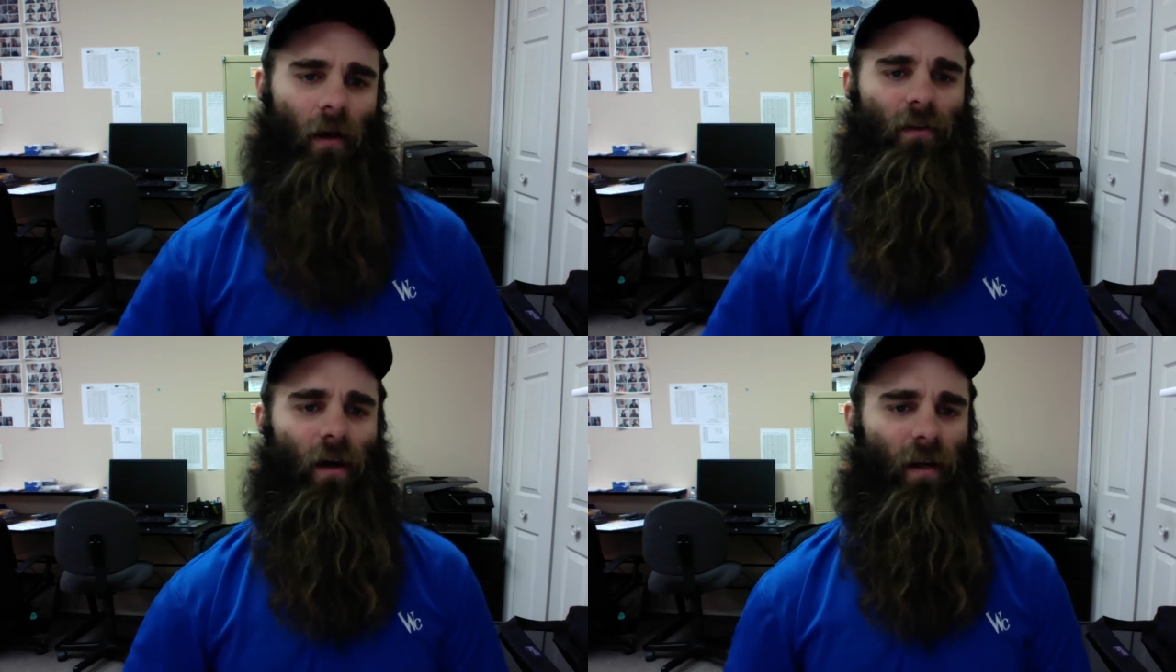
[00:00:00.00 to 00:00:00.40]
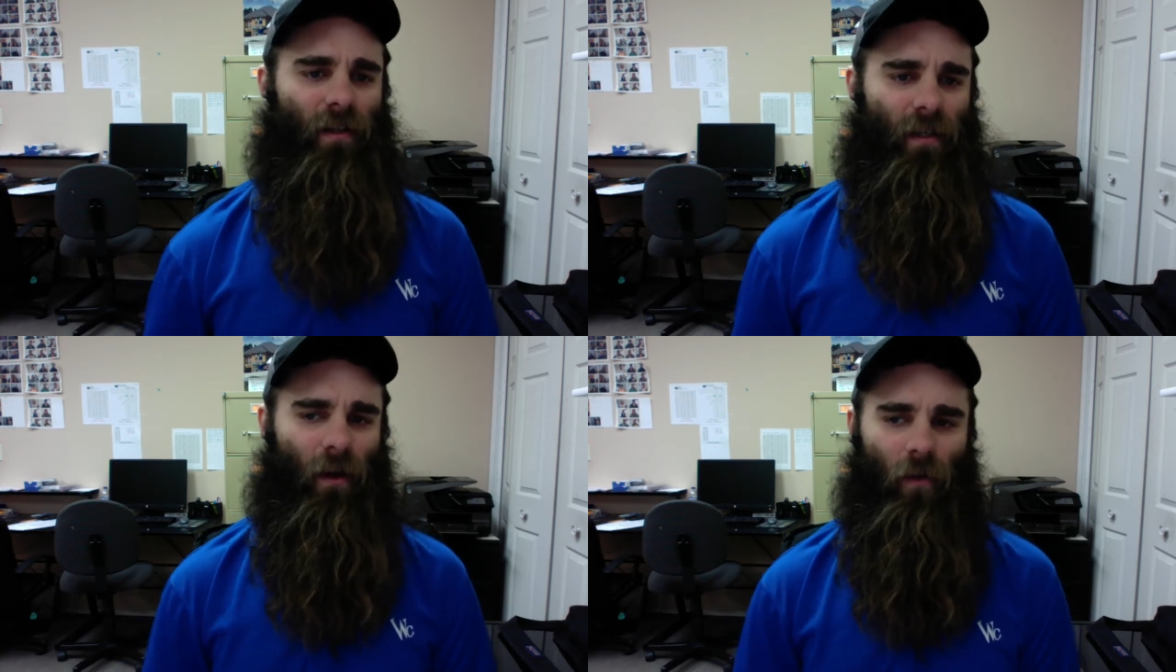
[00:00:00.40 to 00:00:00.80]
I was glad to
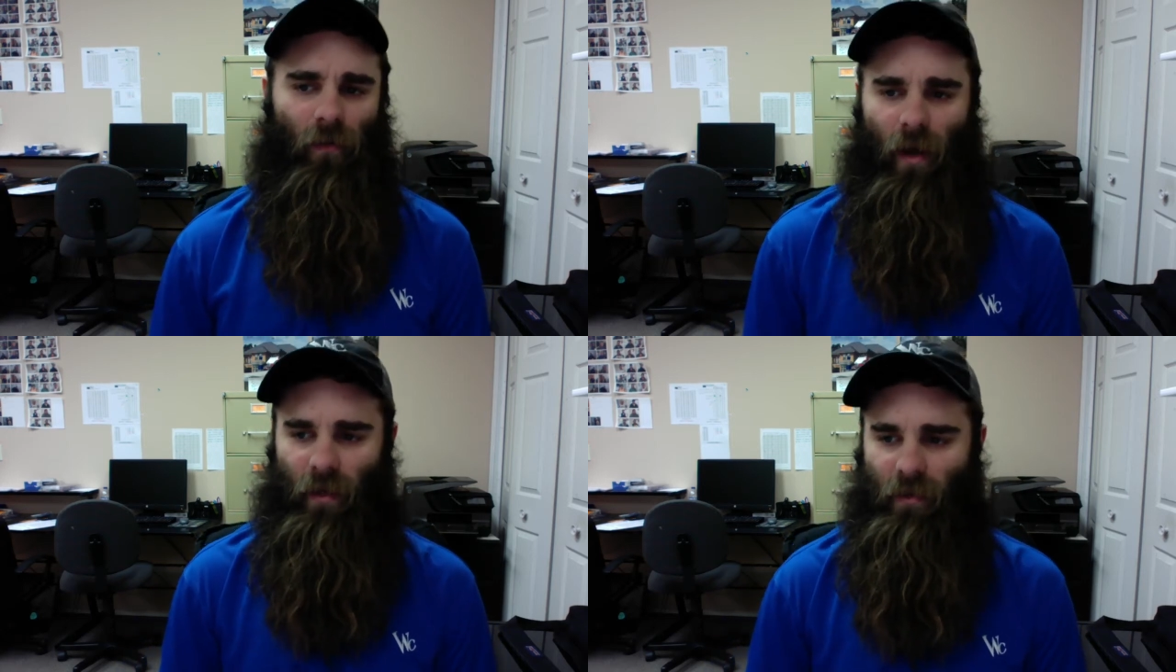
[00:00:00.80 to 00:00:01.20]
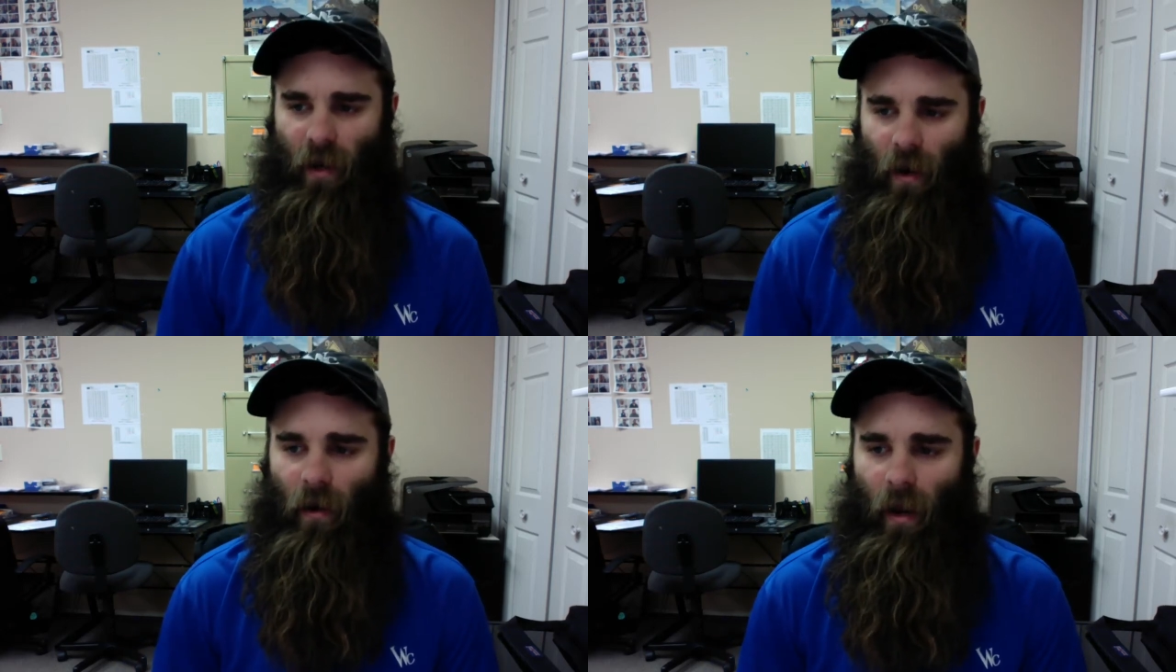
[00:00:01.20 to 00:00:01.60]
see all you guys
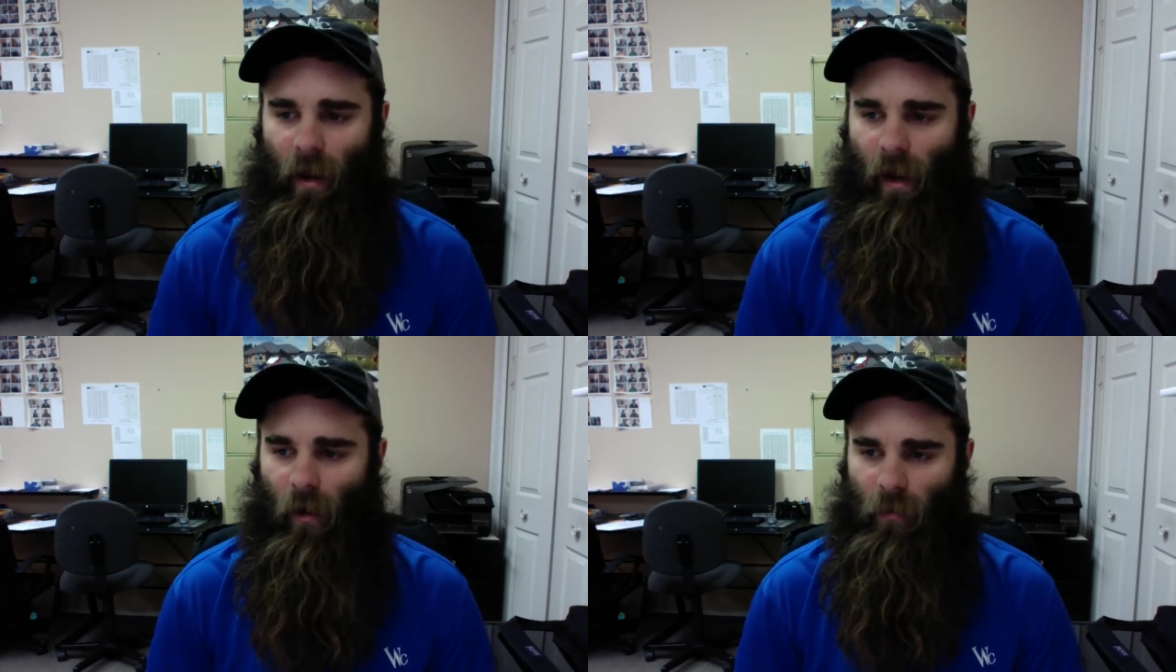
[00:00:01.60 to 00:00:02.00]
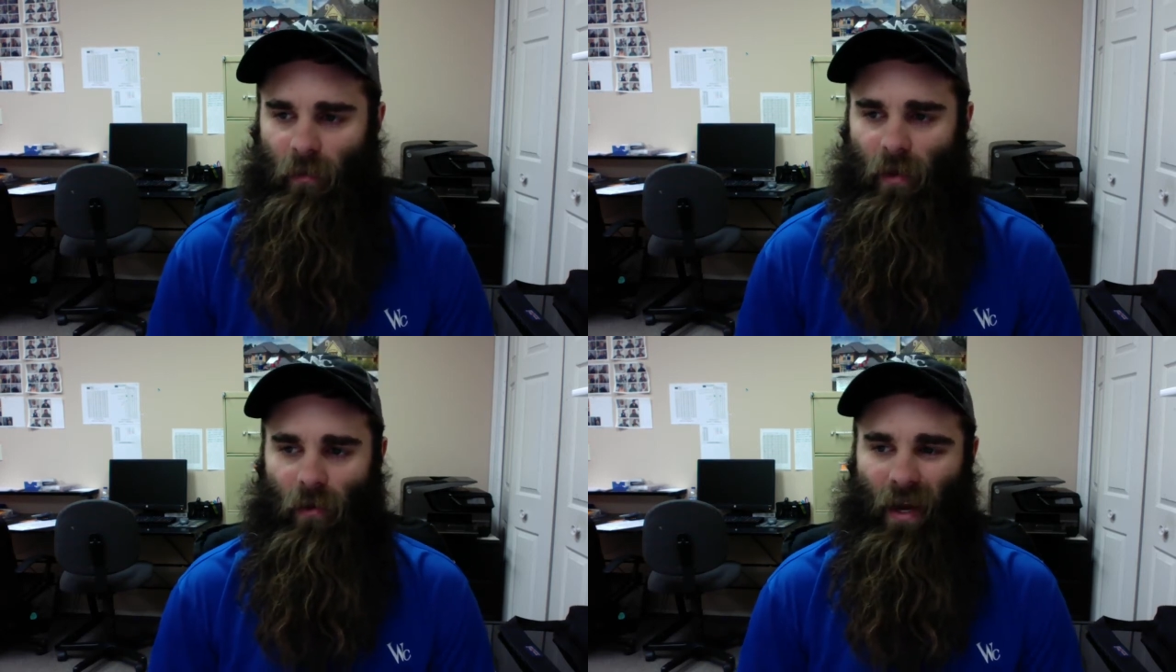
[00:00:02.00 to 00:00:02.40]
there, and I hope to
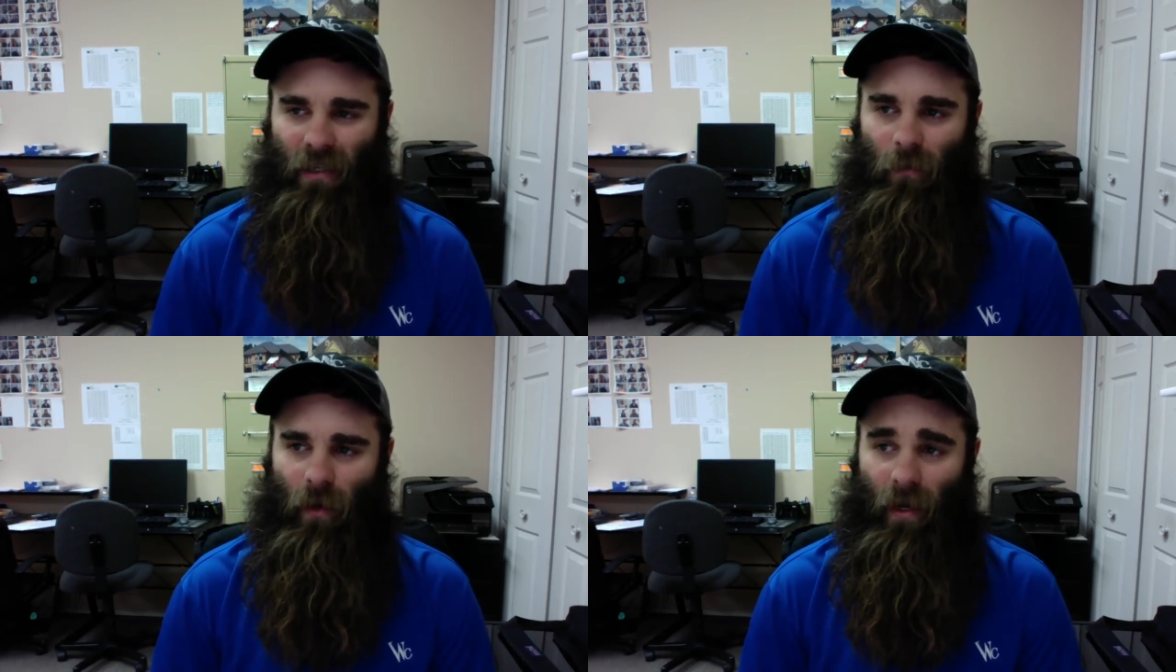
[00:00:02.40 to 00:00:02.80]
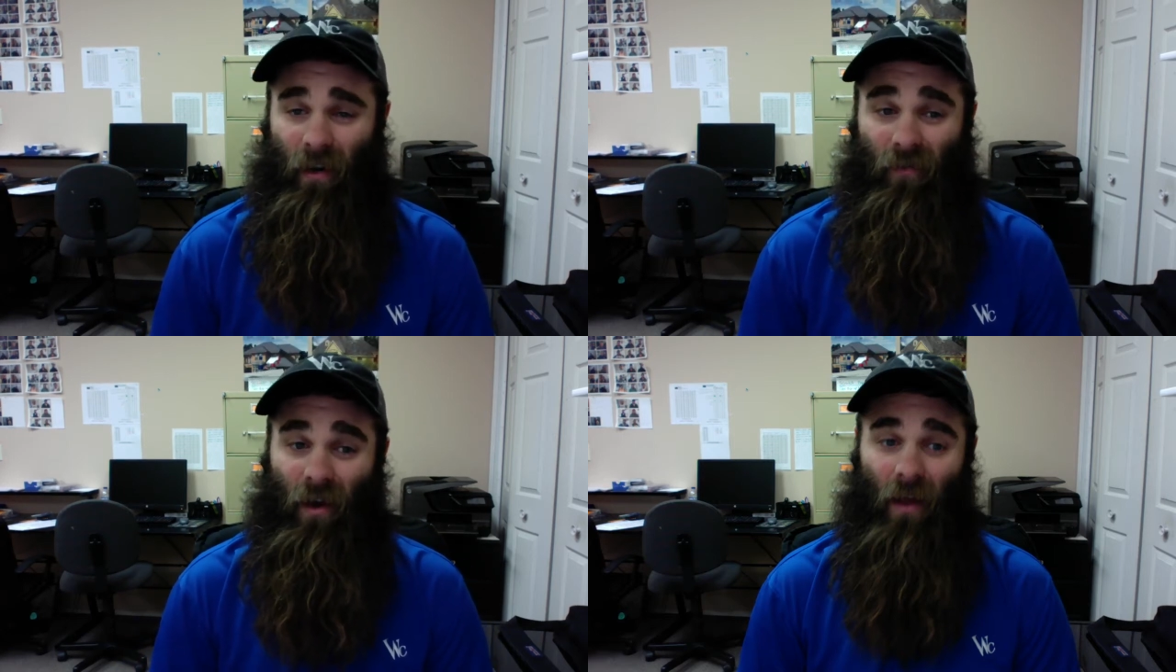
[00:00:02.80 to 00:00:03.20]
be there next week, and
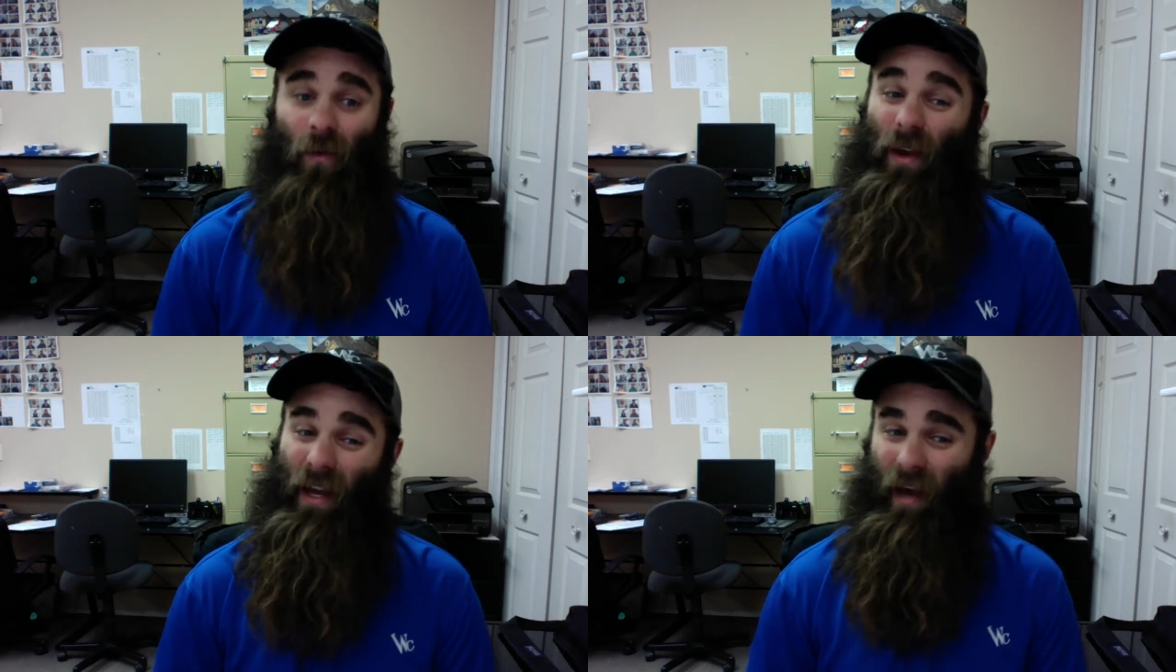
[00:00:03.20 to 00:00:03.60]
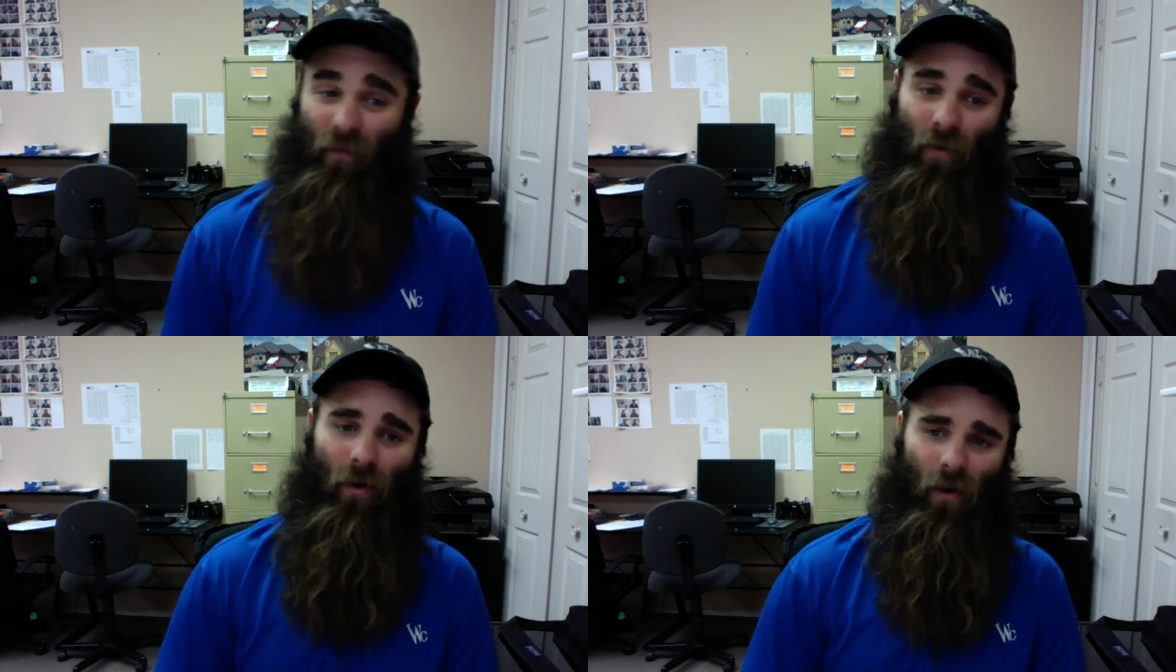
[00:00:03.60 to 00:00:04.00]
if not, the week
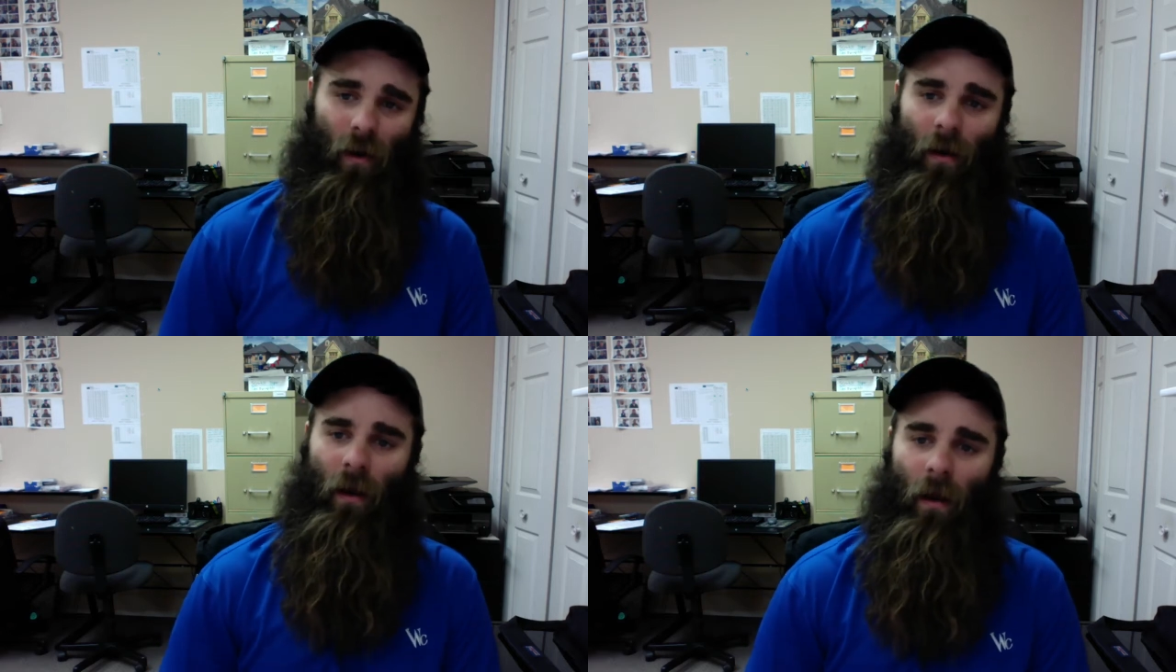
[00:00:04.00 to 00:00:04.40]
after, and